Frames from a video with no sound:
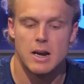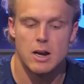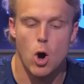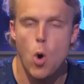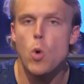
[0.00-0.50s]

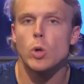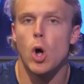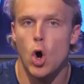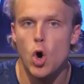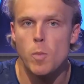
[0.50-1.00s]

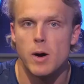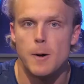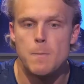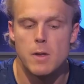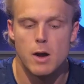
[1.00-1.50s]

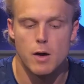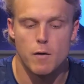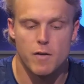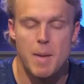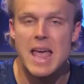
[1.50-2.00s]
Oklahoma,
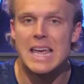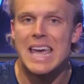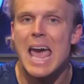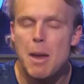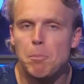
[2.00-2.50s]
from a
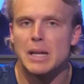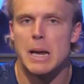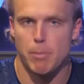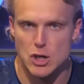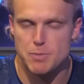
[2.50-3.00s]

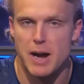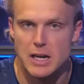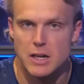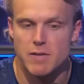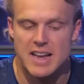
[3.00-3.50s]
gameplay
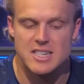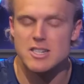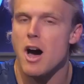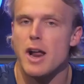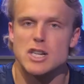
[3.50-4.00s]
perspective, is
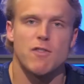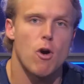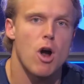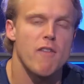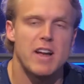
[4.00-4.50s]
not as
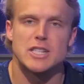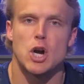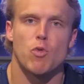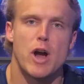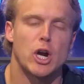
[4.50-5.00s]
far off as
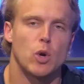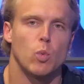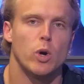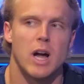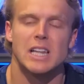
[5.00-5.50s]
their record
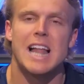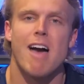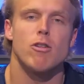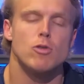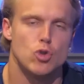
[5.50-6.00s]
would allow
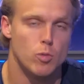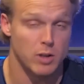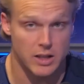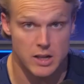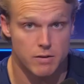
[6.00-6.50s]
you to
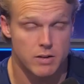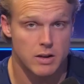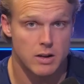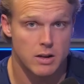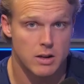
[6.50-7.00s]
believe.
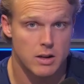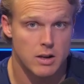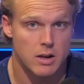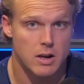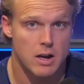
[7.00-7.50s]

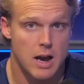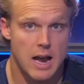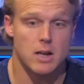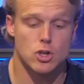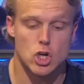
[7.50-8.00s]

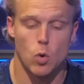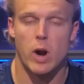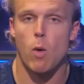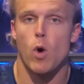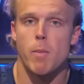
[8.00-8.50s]
And so
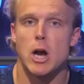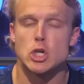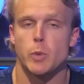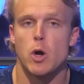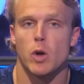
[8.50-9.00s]
what I want to make
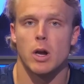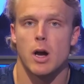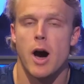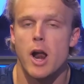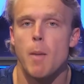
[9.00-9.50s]
sure we don't get
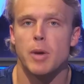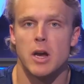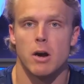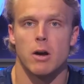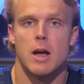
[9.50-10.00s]
caught up
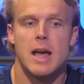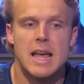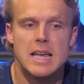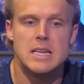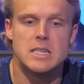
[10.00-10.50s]
here
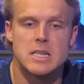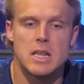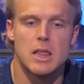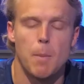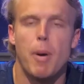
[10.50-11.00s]
is
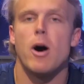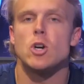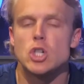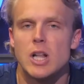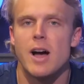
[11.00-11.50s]
the
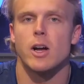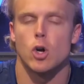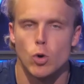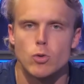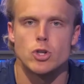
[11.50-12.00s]
punchline
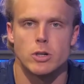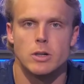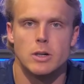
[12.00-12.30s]
culture.